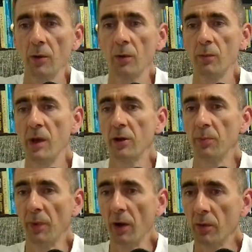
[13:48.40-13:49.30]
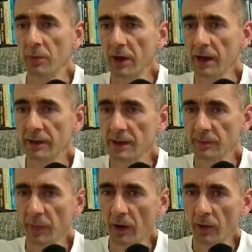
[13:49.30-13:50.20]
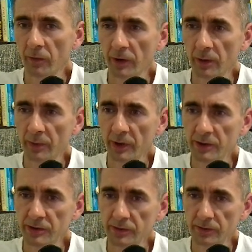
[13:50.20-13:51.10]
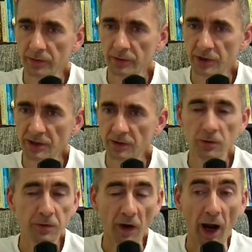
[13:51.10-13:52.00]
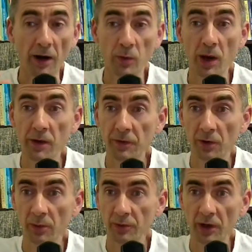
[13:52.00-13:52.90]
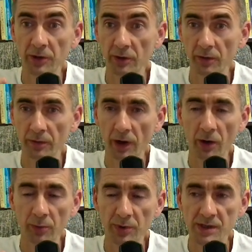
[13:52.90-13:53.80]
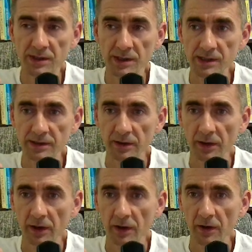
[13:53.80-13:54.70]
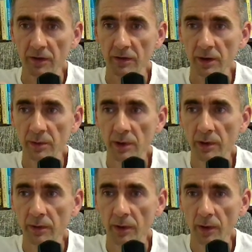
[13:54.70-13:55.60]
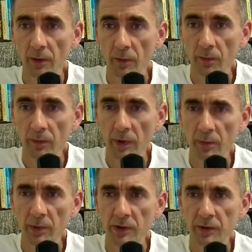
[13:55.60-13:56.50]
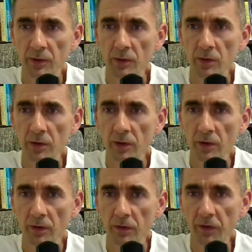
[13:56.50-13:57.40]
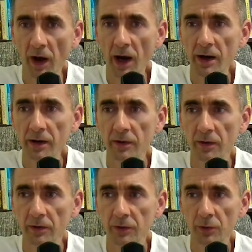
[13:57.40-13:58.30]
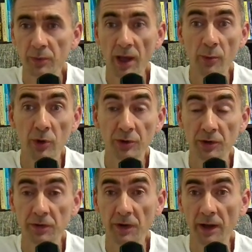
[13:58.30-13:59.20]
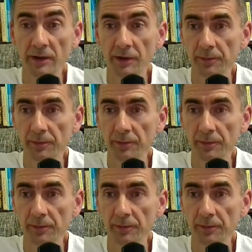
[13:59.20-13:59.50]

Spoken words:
make a pawn break, that pawn will be just too far away from the our pieces. We will maybe too far to be able to defend,